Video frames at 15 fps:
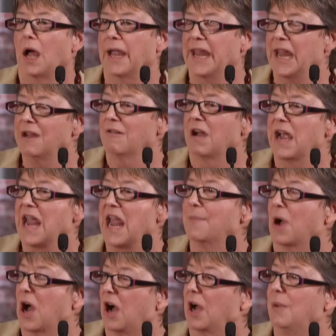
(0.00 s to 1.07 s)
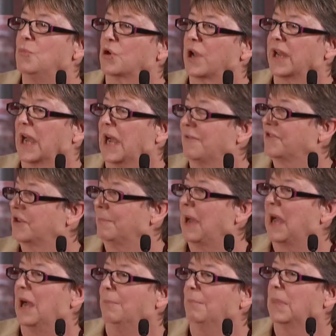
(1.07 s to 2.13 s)
here I am, I'm looking after
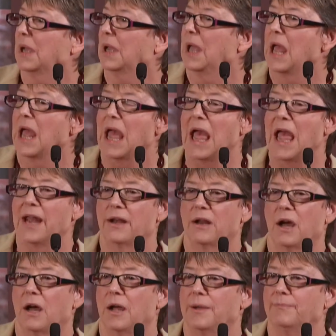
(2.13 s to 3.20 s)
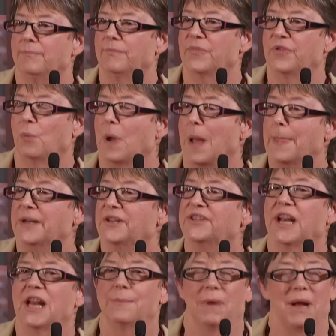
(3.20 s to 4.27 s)
mum, and I'm the one that's
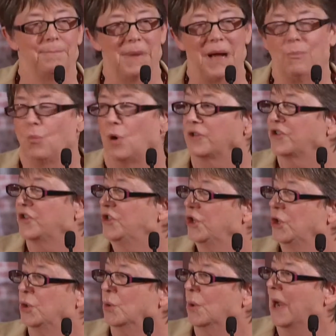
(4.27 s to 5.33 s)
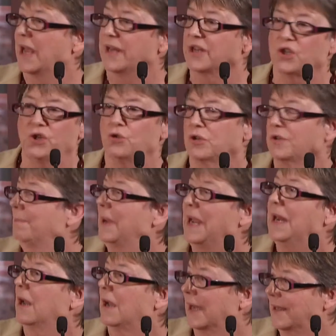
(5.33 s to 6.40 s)
telling my mum what to do, and it shouldn't
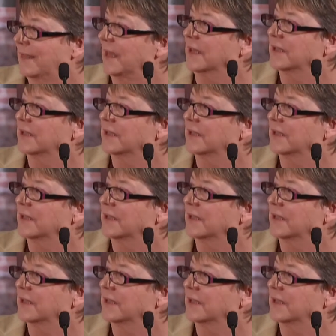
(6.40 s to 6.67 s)
be like